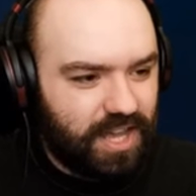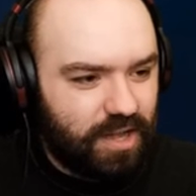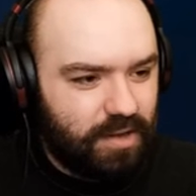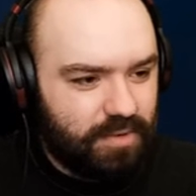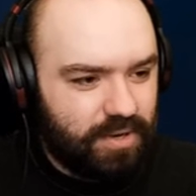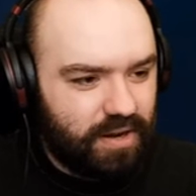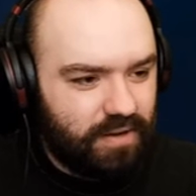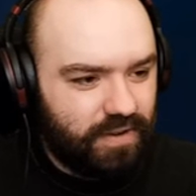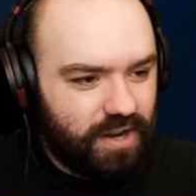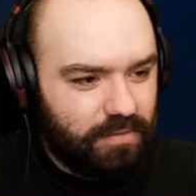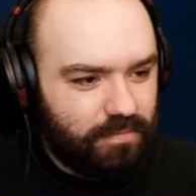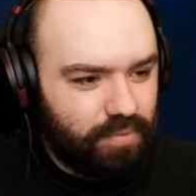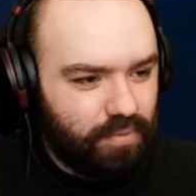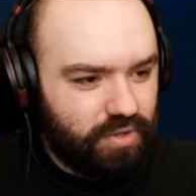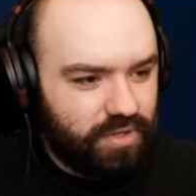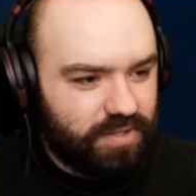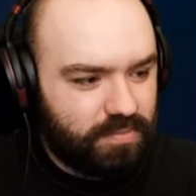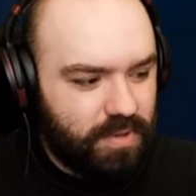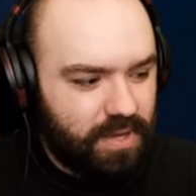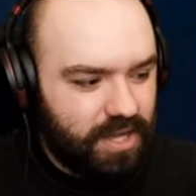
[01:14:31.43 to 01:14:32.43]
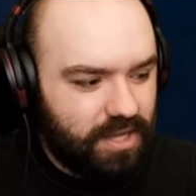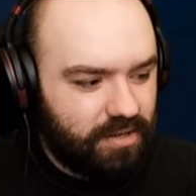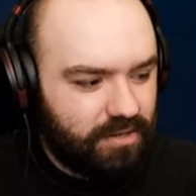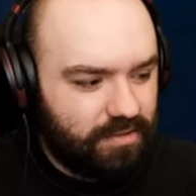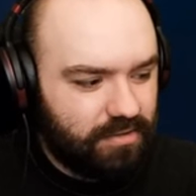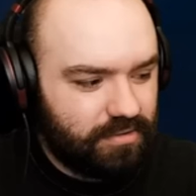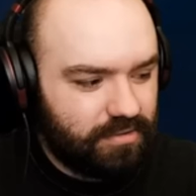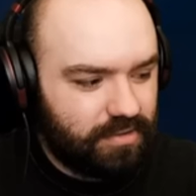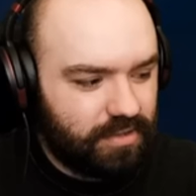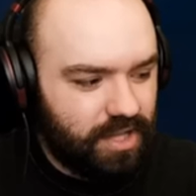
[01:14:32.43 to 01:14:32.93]
Come on, I read books,
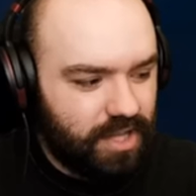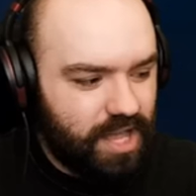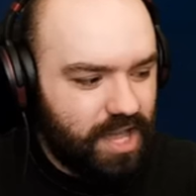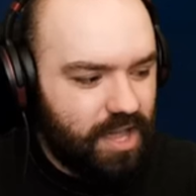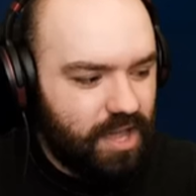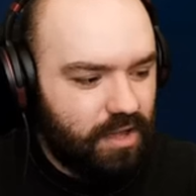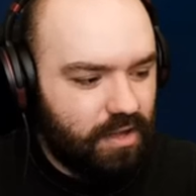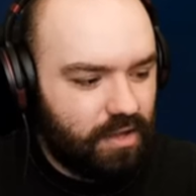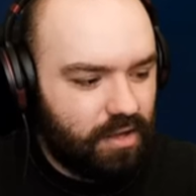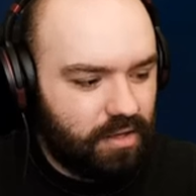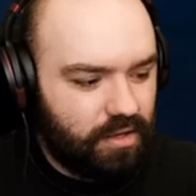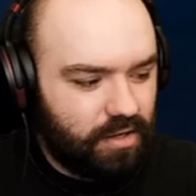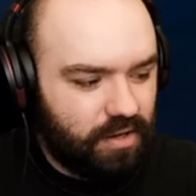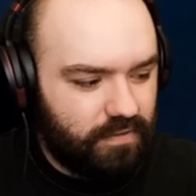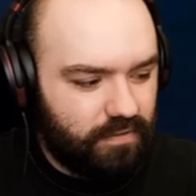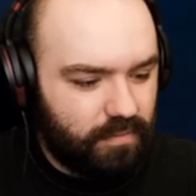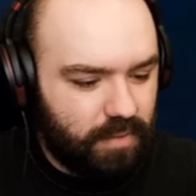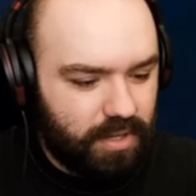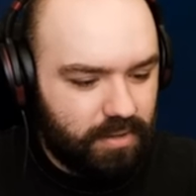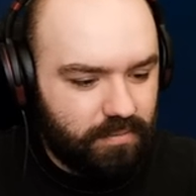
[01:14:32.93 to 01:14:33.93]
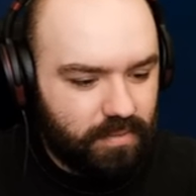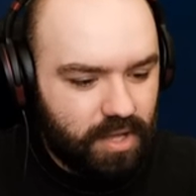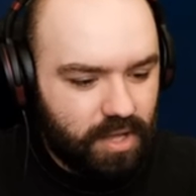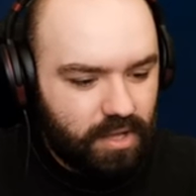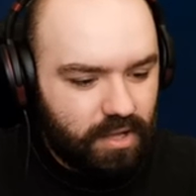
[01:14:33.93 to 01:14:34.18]
man. Yeah, oh, never mind.